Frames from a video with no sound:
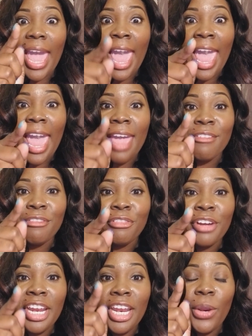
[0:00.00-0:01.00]

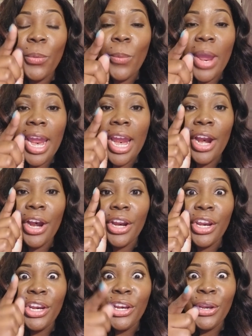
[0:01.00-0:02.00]
everywhere
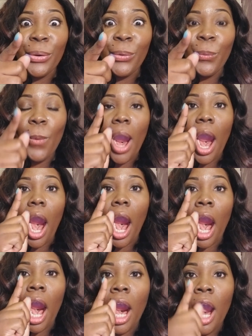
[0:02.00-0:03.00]
you
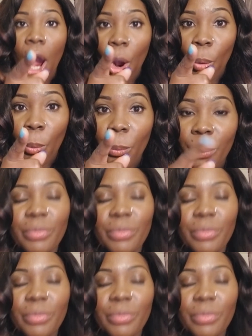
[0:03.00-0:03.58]
go.